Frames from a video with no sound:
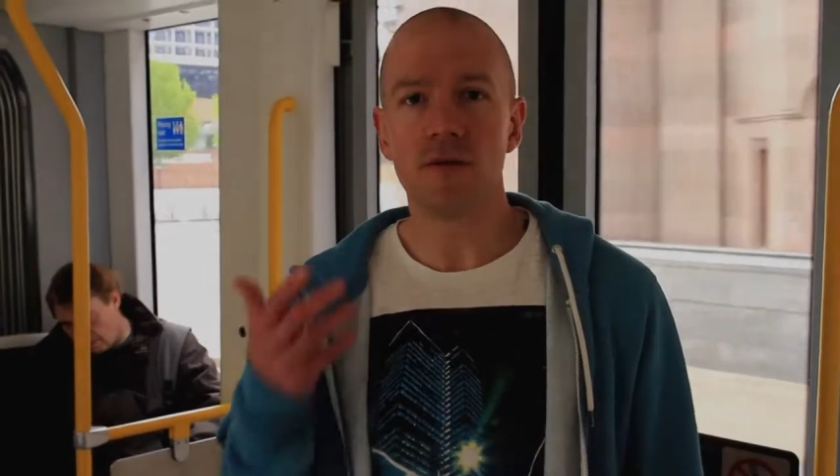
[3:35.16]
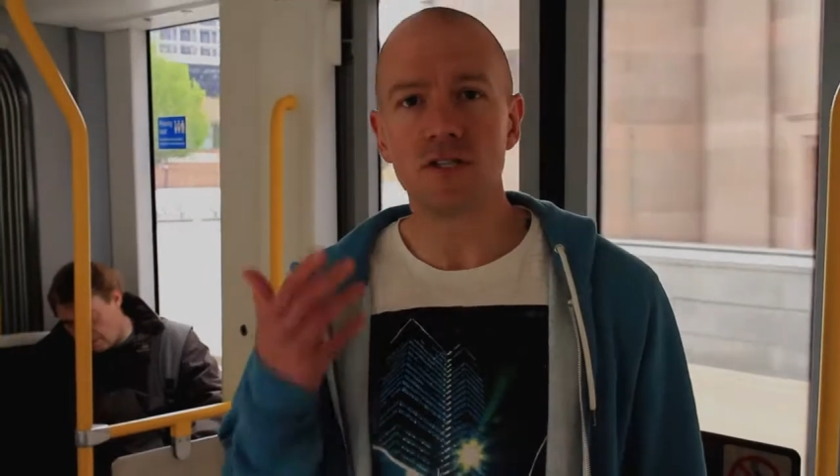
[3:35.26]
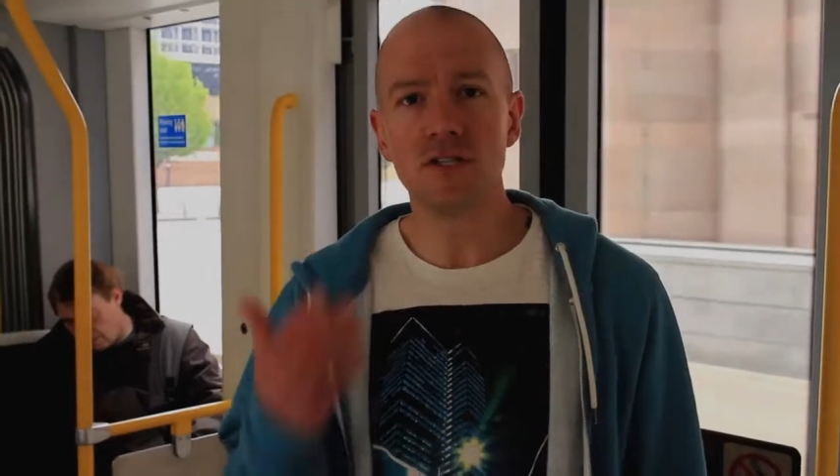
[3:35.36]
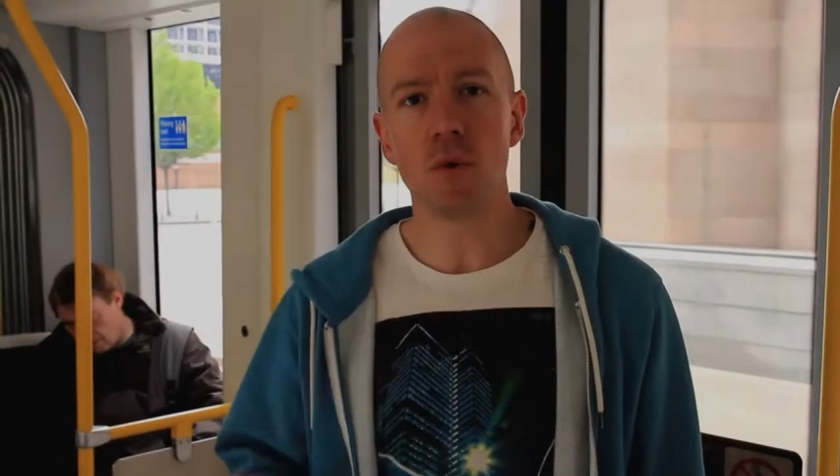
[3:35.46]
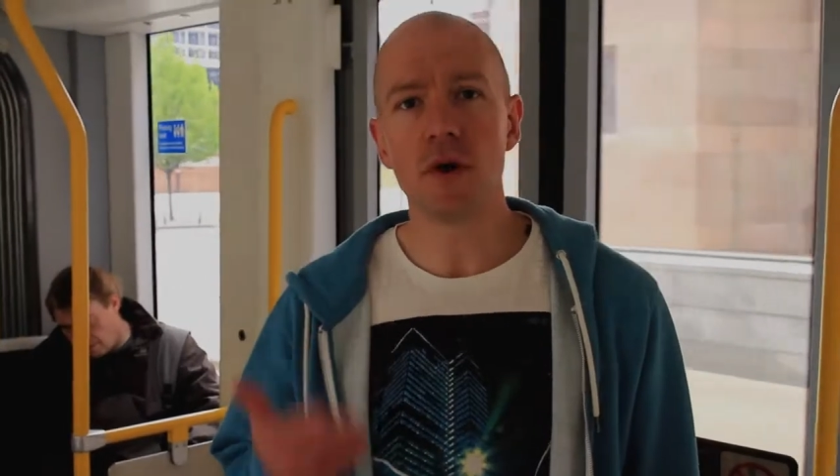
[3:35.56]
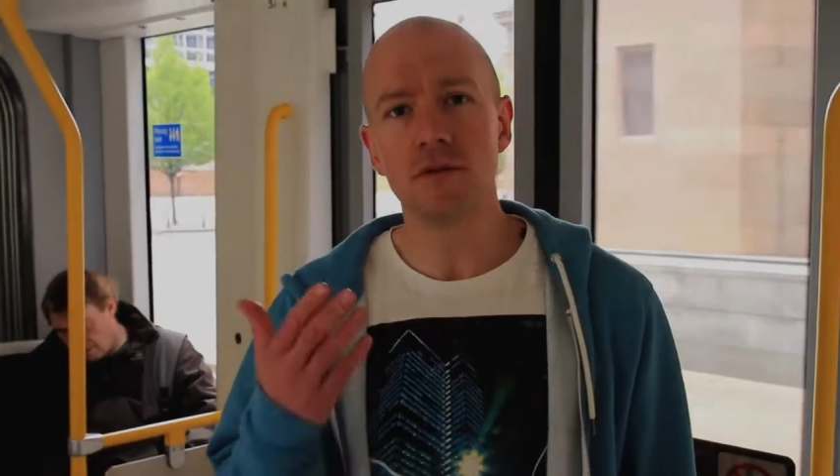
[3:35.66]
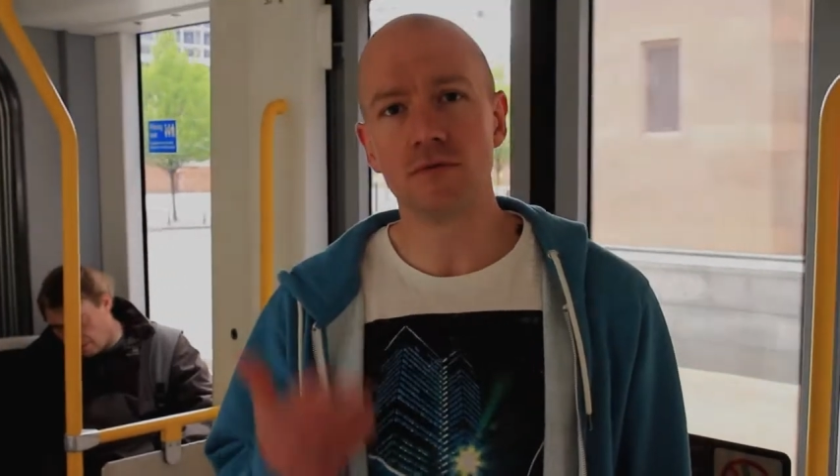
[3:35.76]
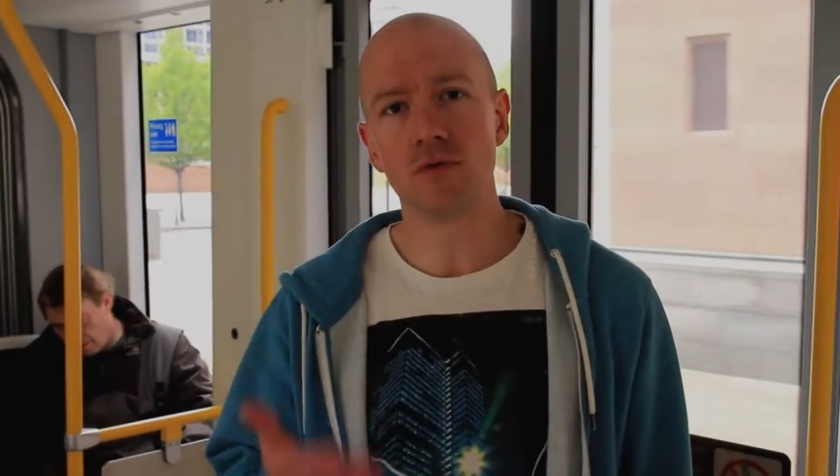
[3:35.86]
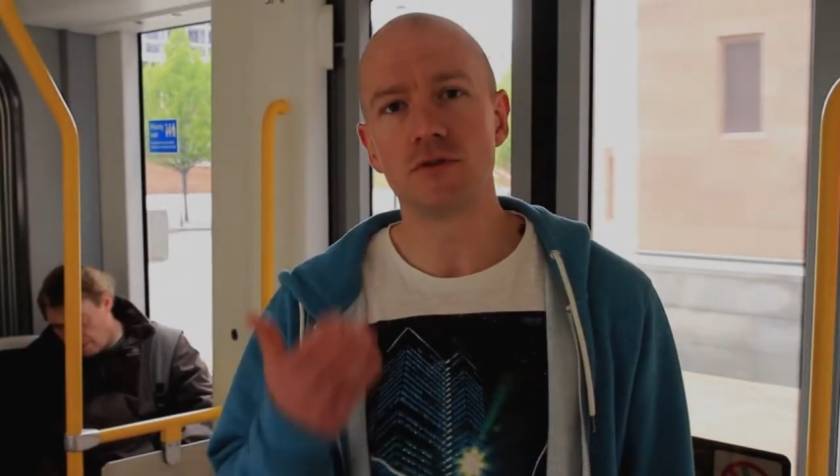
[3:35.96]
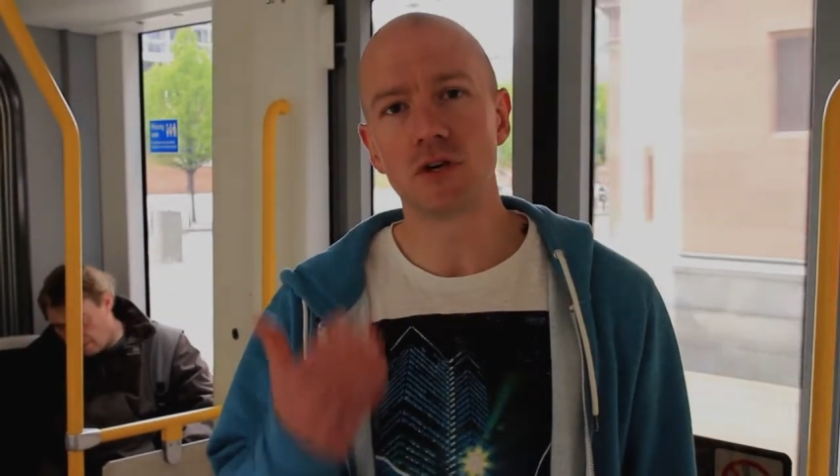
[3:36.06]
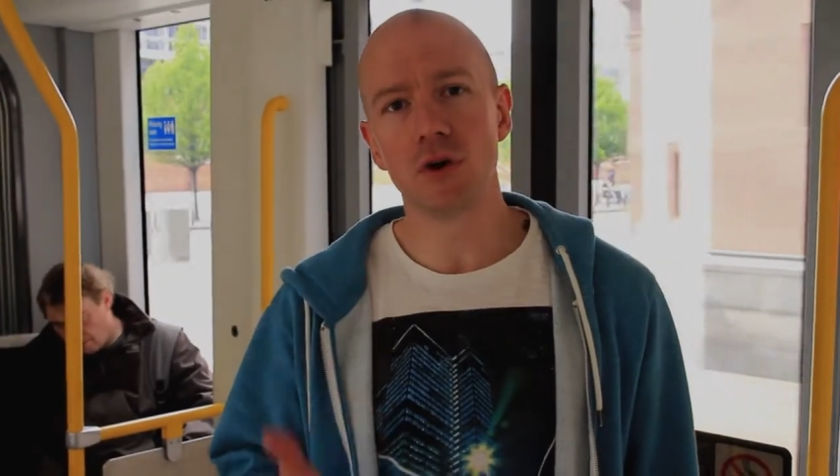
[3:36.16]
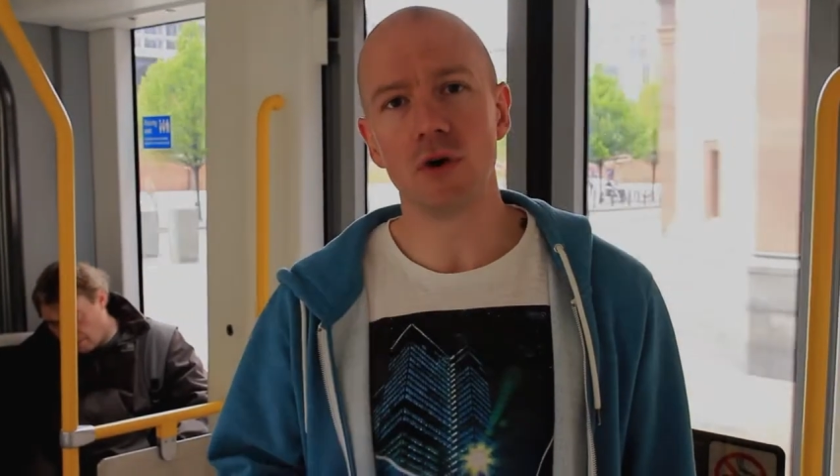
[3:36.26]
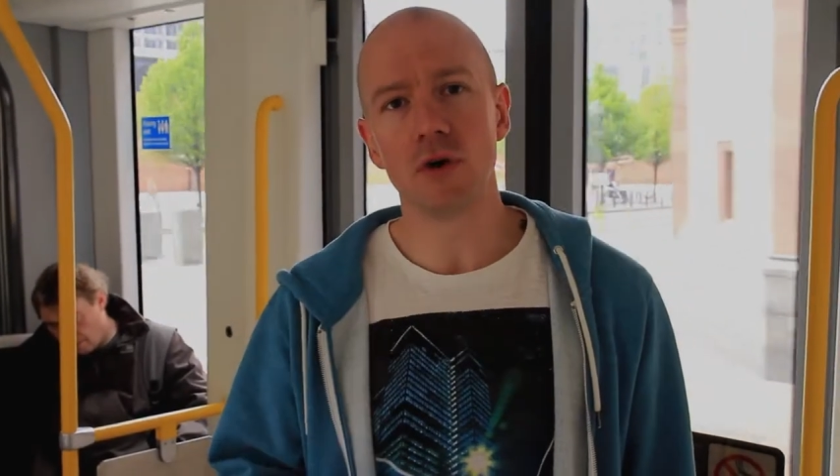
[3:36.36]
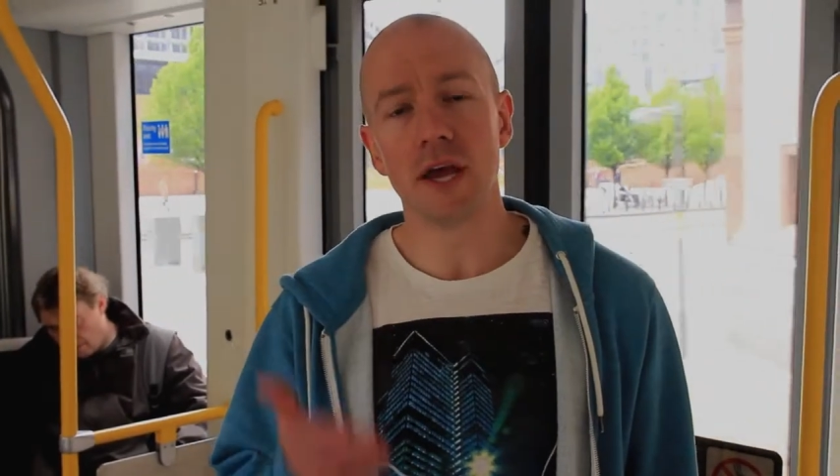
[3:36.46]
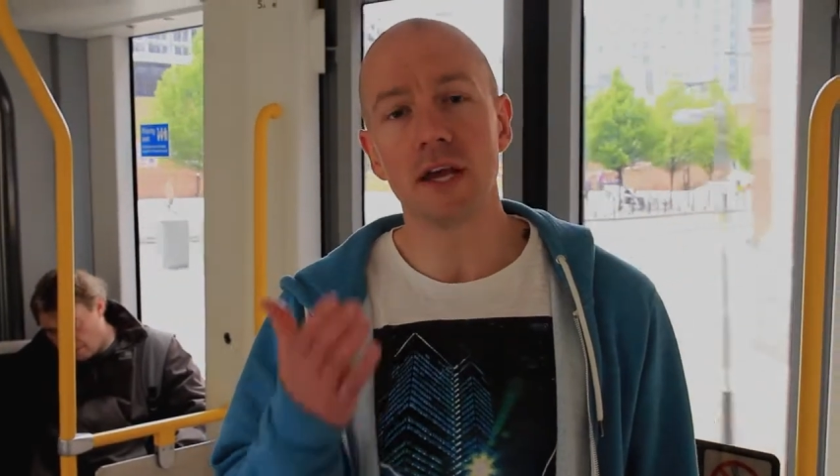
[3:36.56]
there is no other route to God